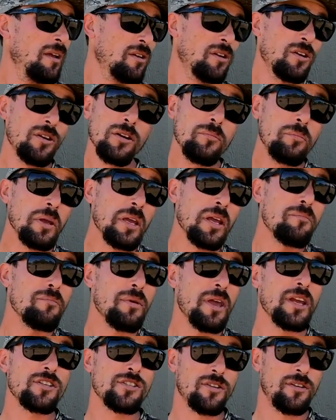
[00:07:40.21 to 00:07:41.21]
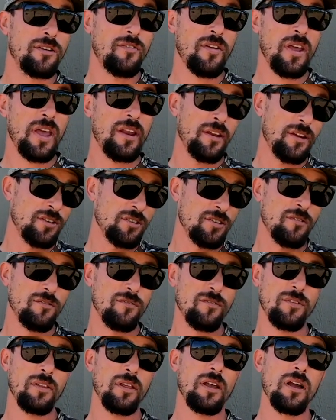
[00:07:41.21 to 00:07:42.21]
could be a major advantage
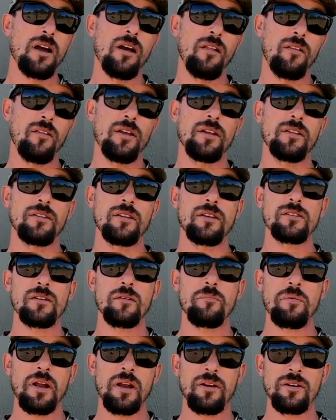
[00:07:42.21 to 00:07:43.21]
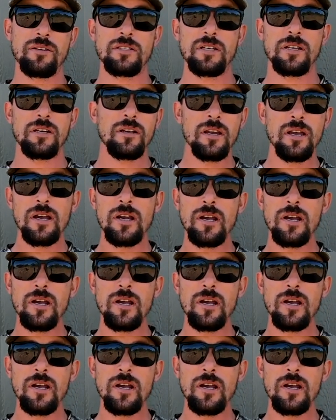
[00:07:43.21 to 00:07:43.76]
for the Gauntlet in this comparison.